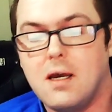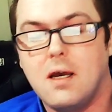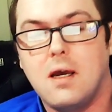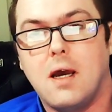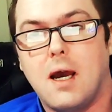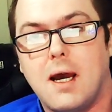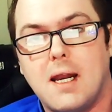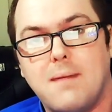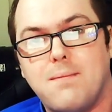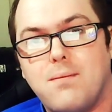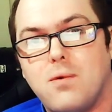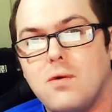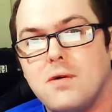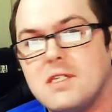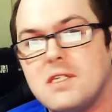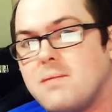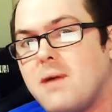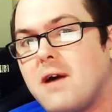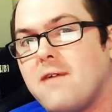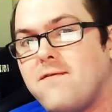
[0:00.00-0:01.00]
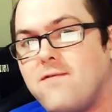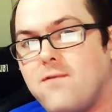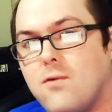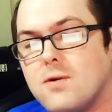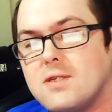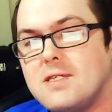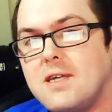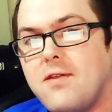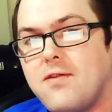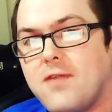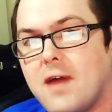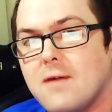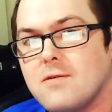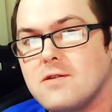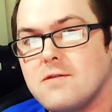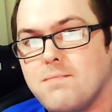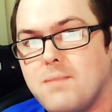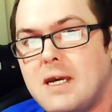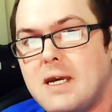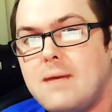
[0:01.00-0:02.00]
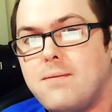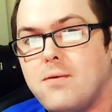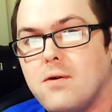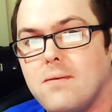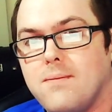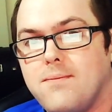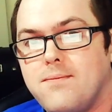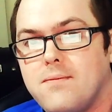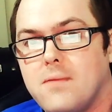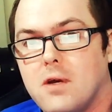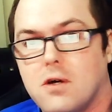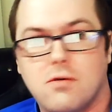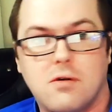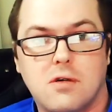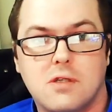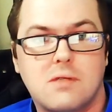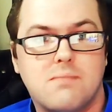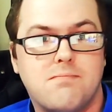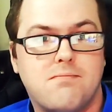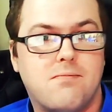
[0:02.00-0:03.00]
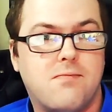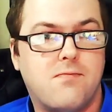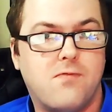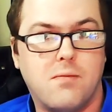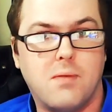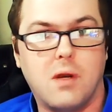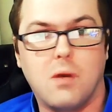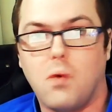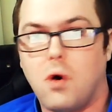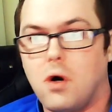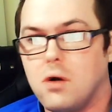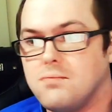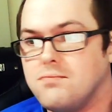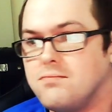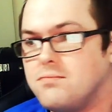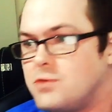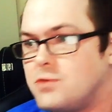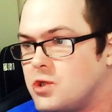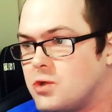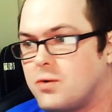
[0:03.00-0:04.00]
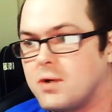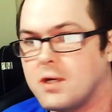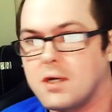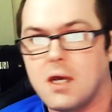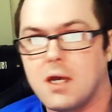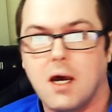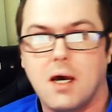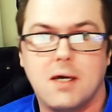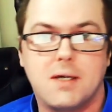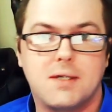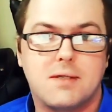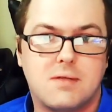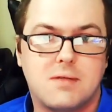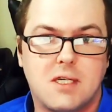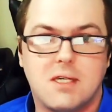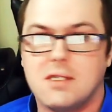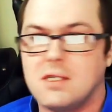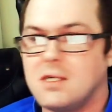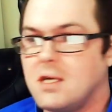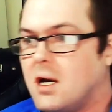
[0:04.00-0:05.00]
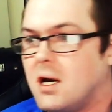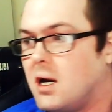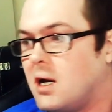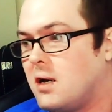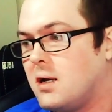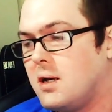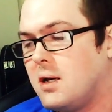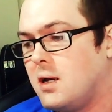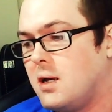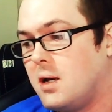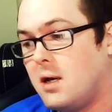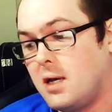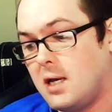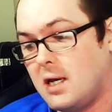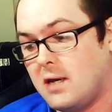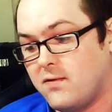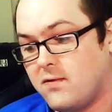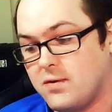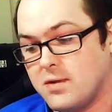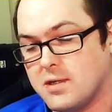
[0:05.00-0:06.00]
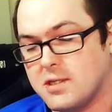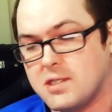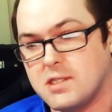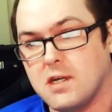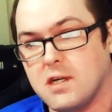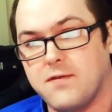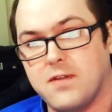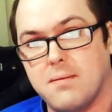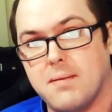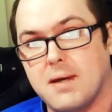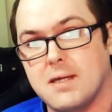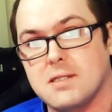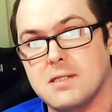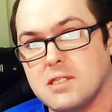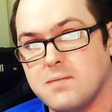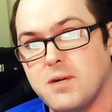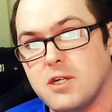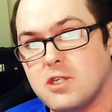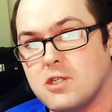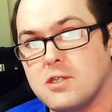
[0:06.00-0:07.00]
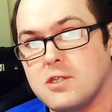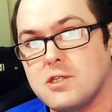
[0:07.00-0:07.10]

and employs about 40,000 people across Formula 1, touring cars, TCR, even the stuff that makes the specialist